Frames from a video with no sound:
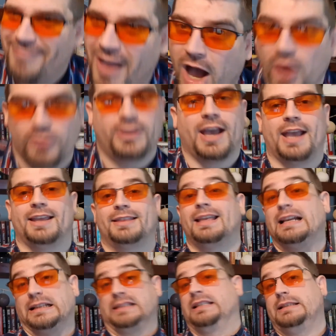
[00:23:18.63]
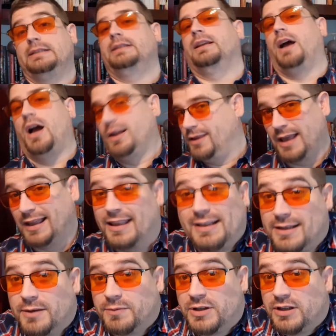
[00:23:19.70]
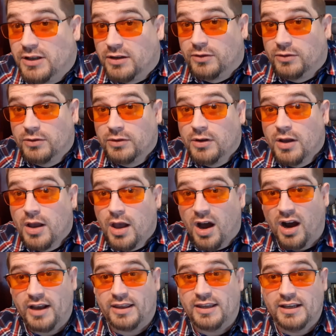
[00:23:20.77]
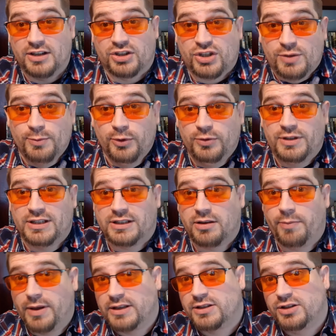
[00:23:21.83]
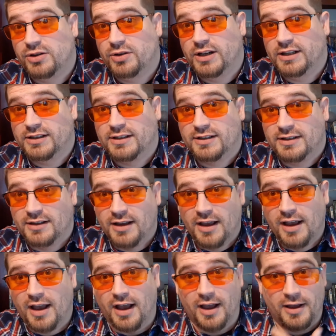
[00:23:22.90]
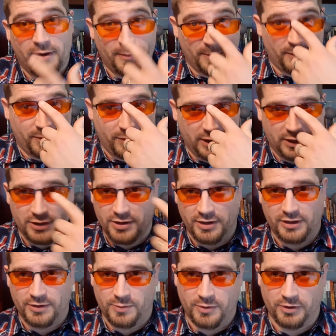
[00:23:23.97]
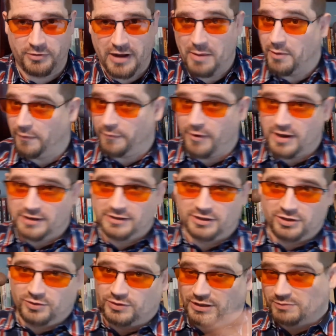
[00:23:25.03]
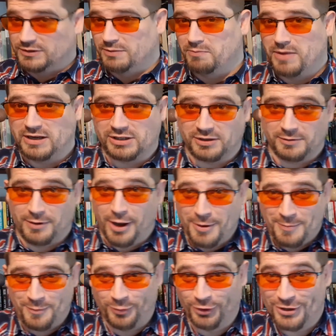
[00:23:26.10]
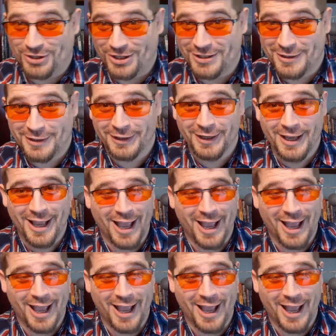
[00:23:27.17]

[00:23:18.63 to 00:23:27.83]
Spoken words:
Okay, that's up to you. I think a smoot is the best unit because I just want to grab a friend and use him to measure bridges.